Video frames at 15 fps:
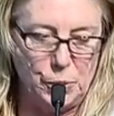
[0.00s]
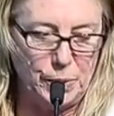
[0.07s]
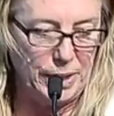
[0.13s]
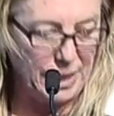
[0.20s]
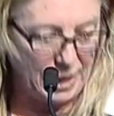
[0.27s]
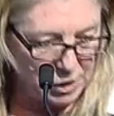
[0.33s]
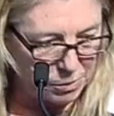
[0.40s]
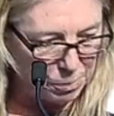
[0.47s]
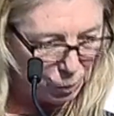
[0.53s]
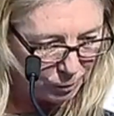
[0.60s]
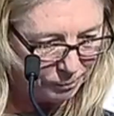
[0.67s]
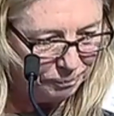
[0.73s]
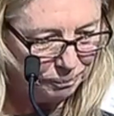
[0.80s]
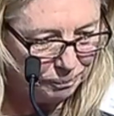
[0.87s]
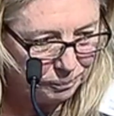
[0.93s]
to engage
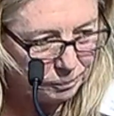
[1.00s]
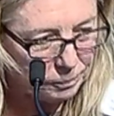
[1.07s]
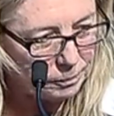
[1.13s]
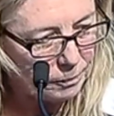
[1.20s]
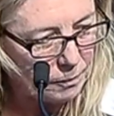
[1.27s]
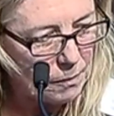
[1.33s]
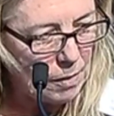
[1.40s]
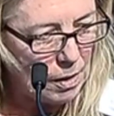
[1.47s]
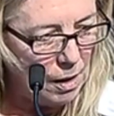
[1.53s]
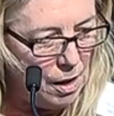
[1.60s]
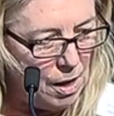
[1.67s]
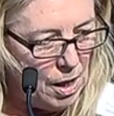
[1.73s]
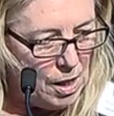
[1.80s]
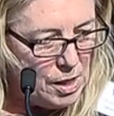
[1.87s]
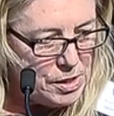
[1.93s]
more.
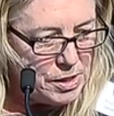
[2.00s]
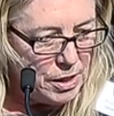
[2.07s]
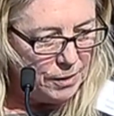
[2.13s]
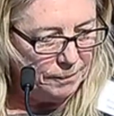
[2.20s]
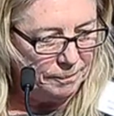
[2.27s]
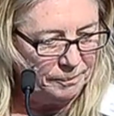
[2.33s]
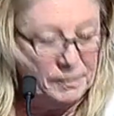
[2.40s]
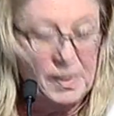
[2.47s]
So